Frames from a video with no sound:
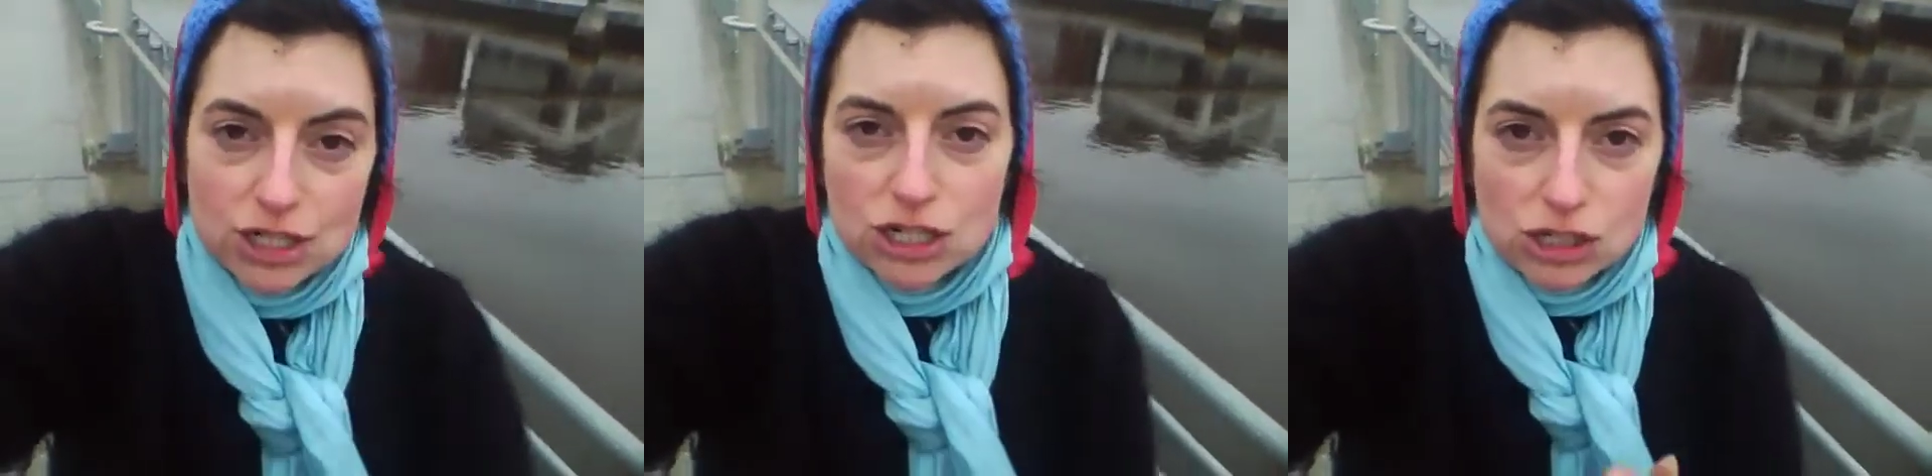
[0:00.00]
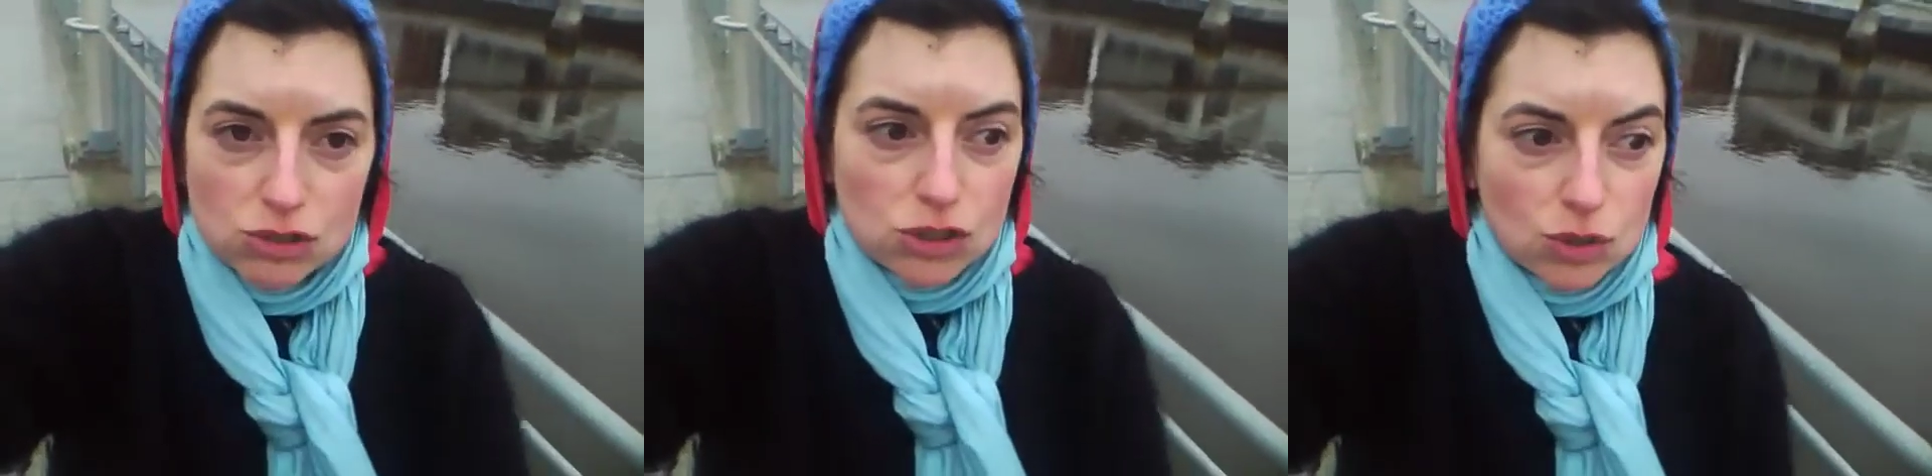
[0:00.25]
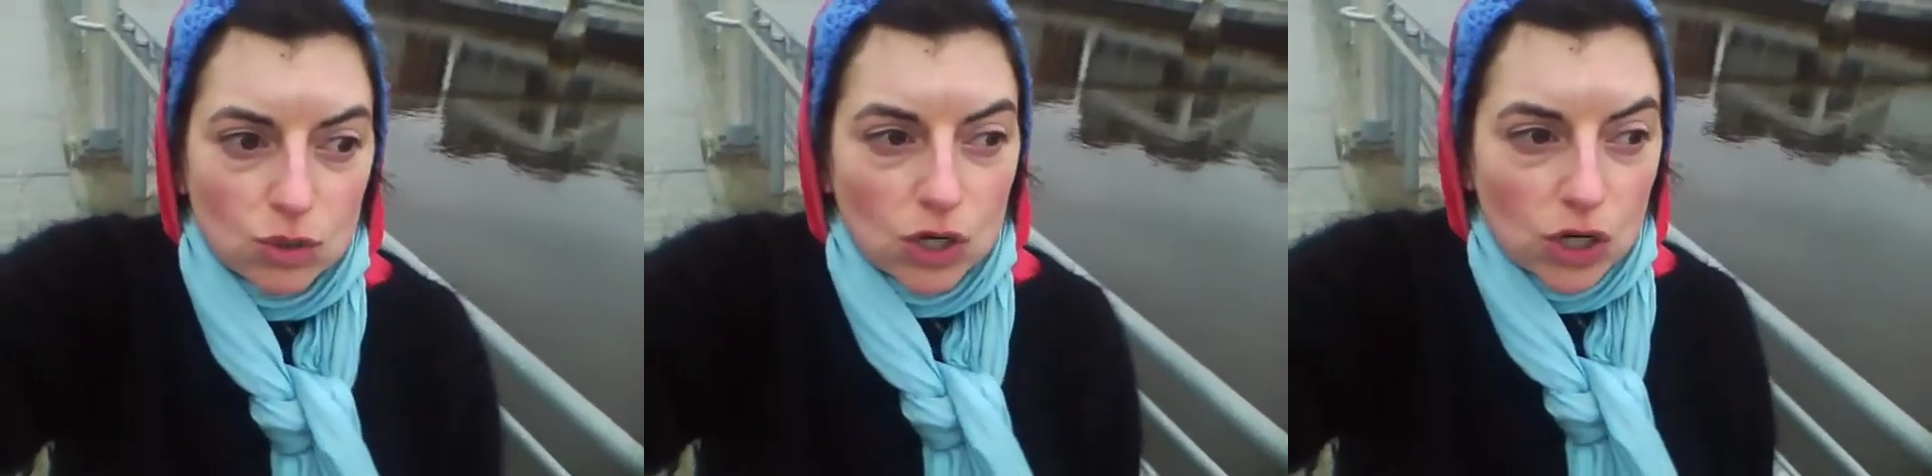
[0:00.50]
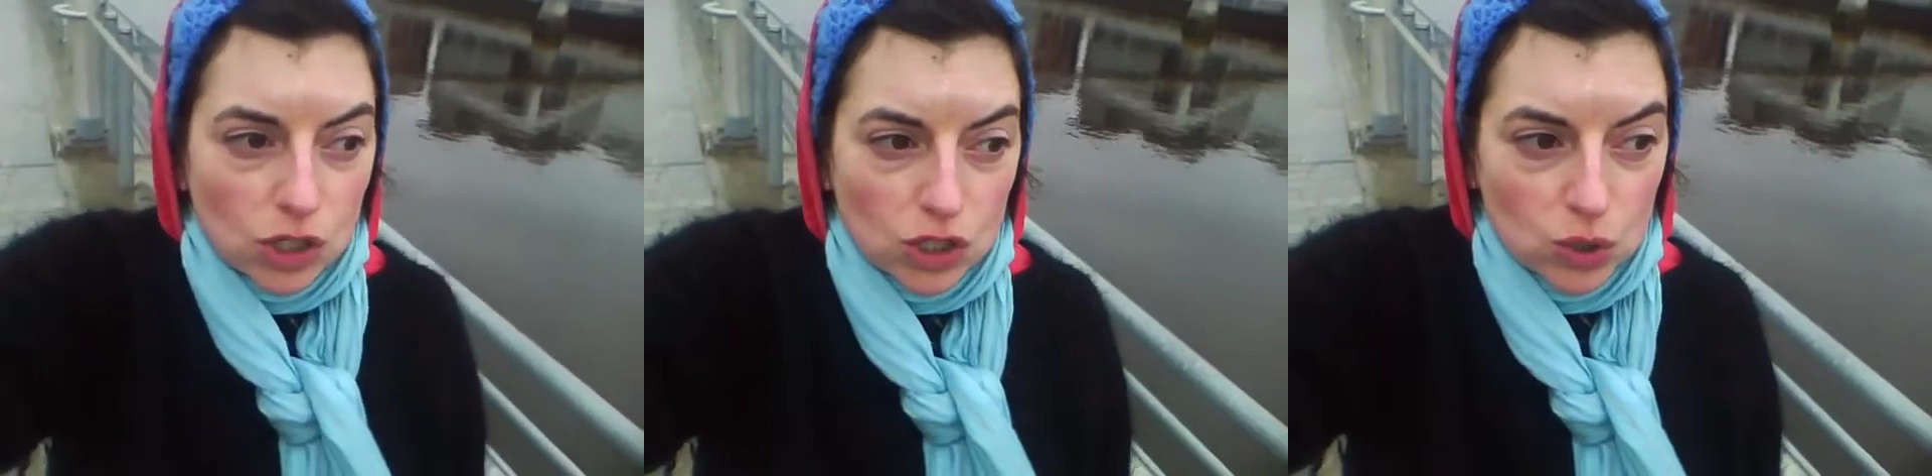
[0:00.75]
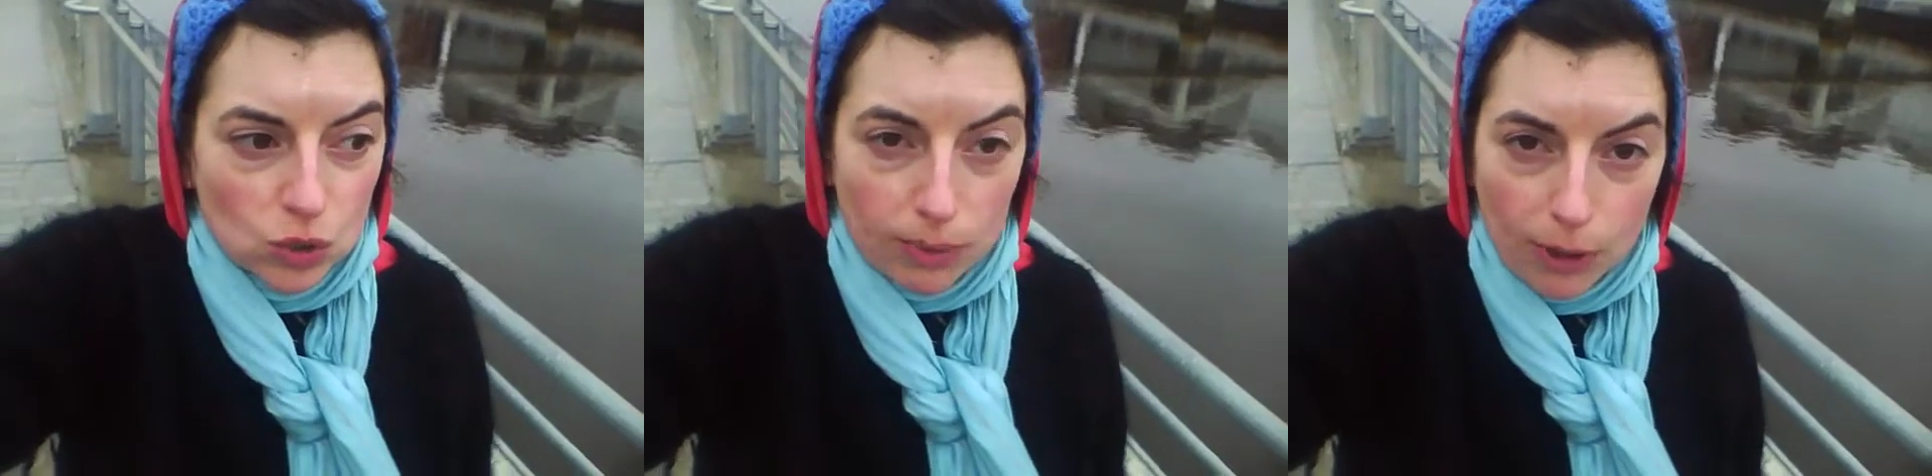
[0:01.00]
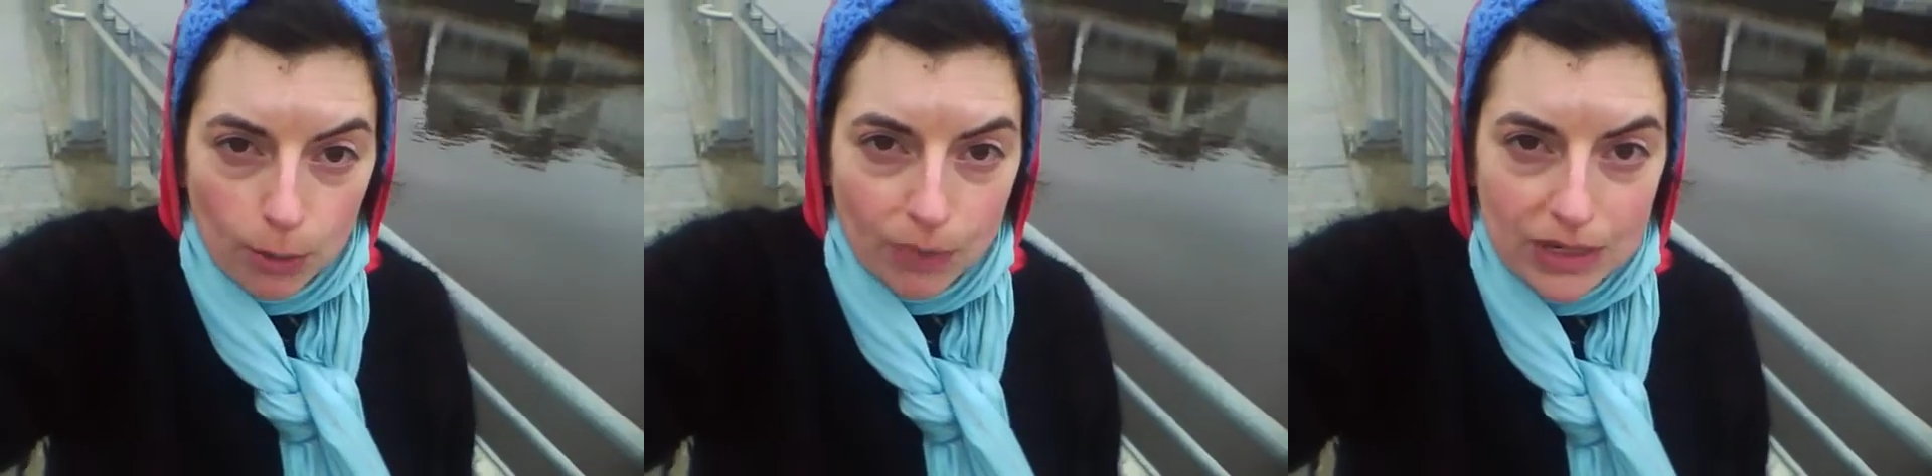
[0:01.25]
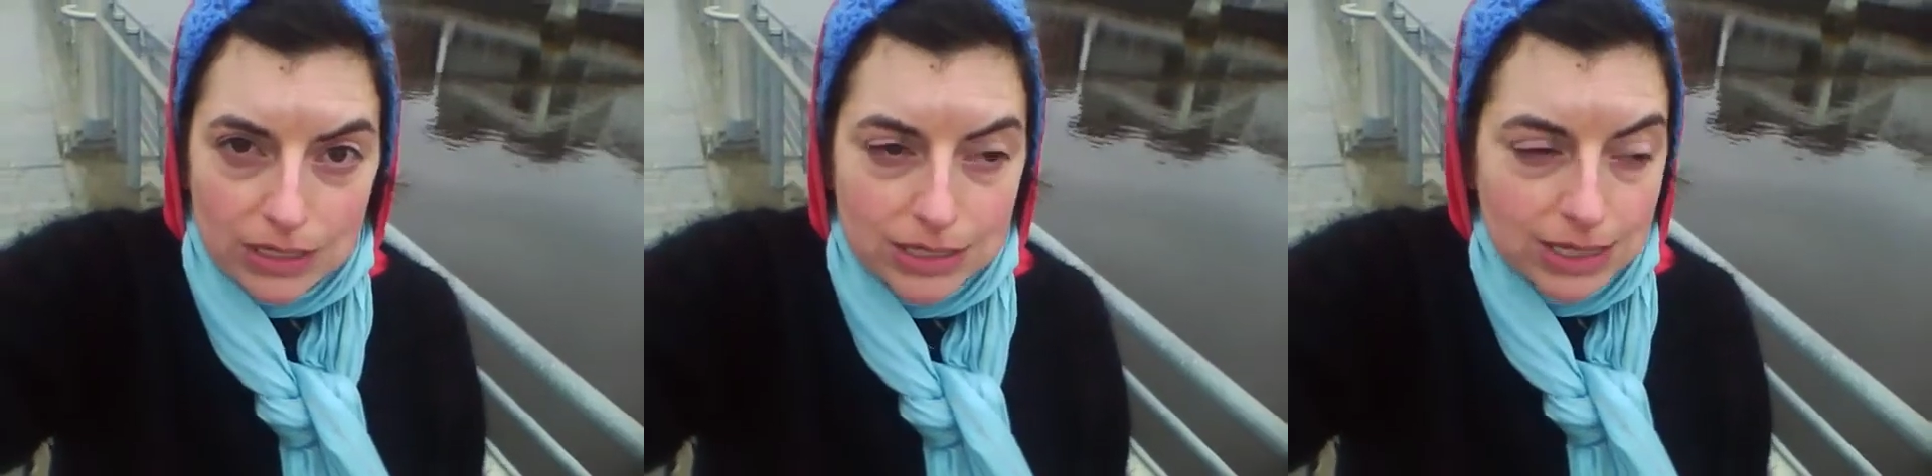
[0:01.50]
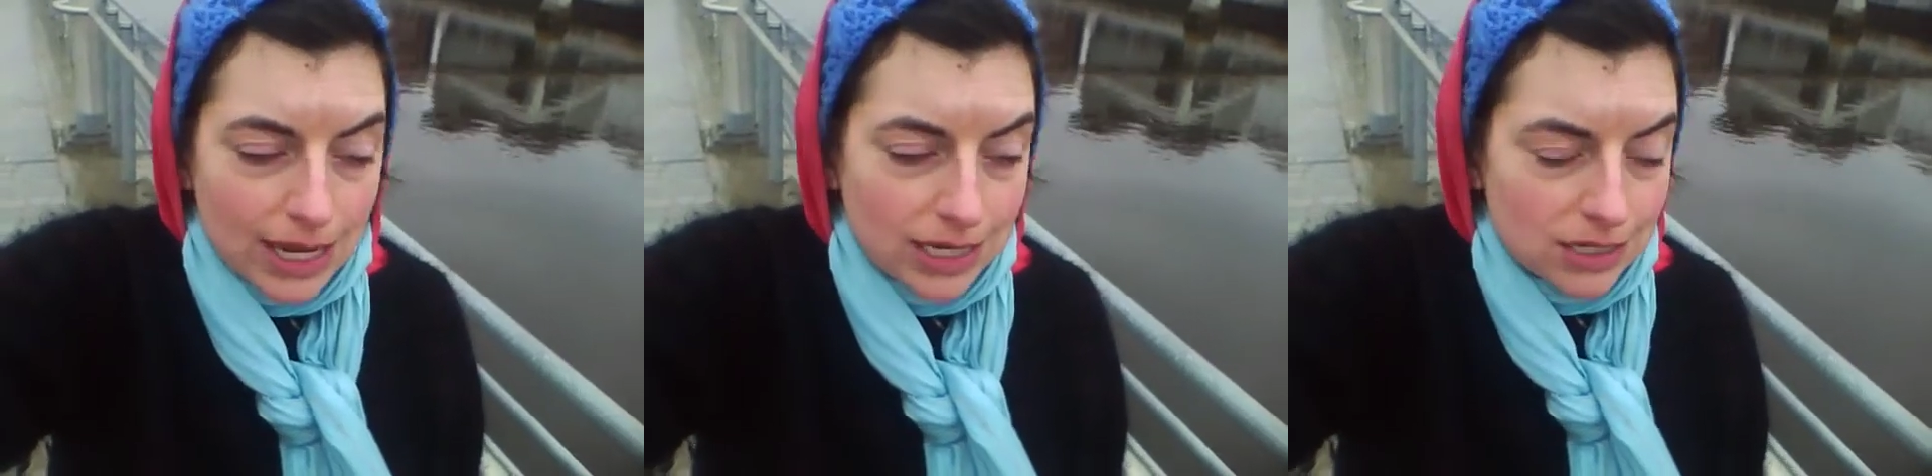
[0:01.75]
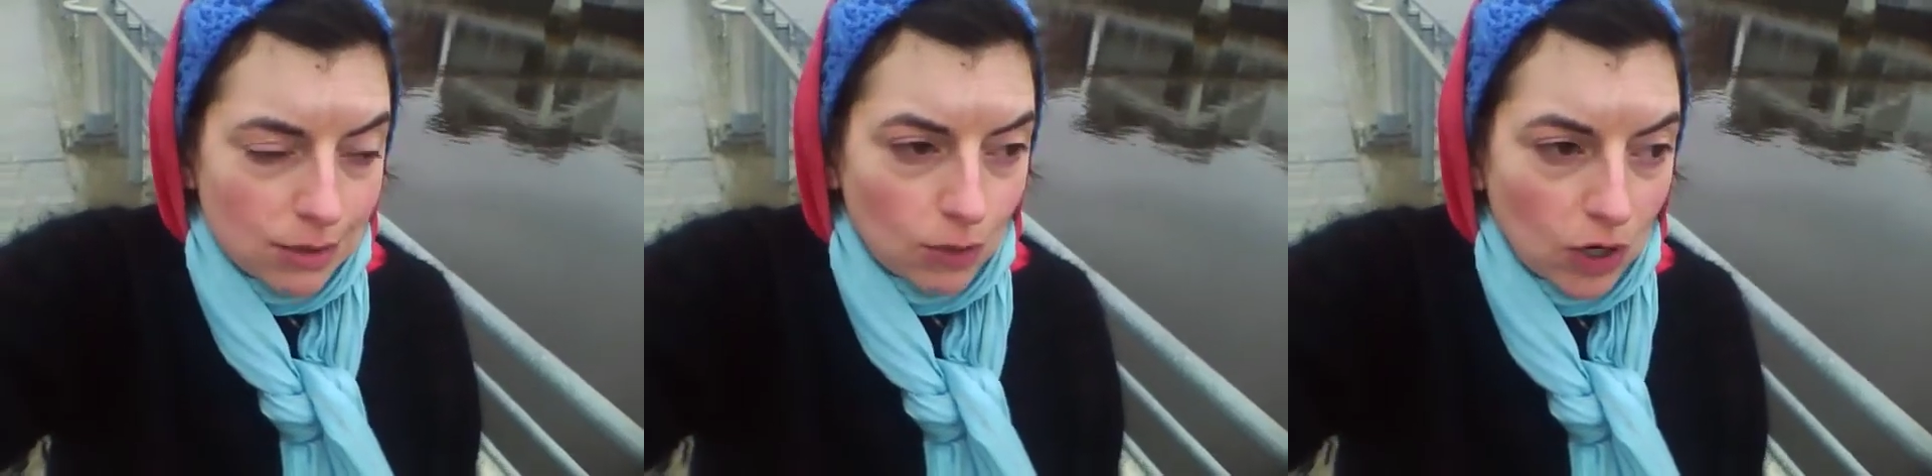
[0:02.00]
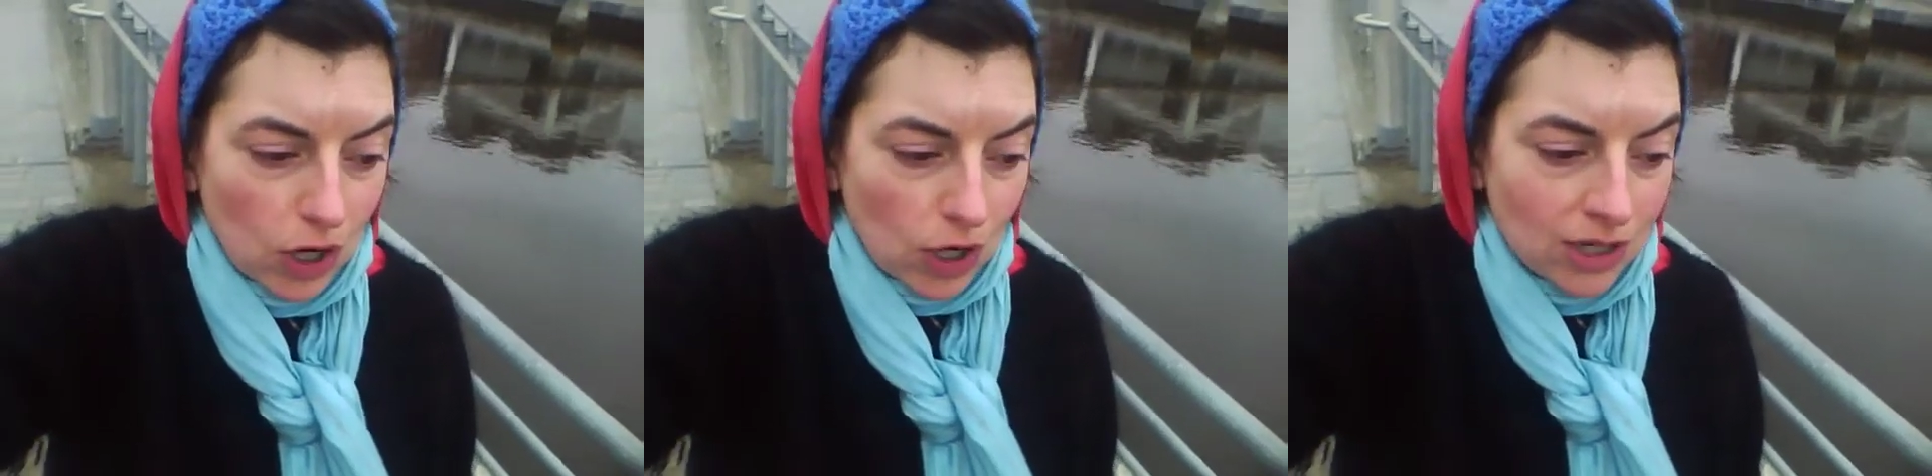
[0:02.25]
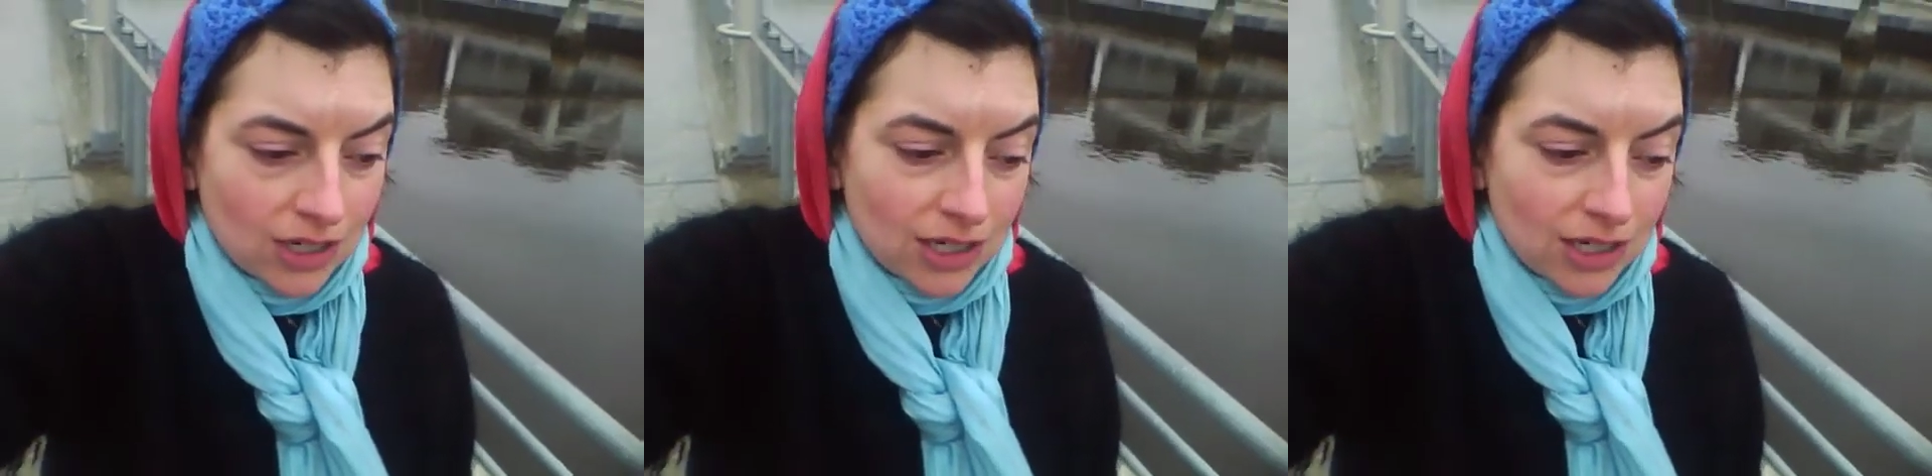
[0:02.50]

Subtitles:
to your purpose, as it were.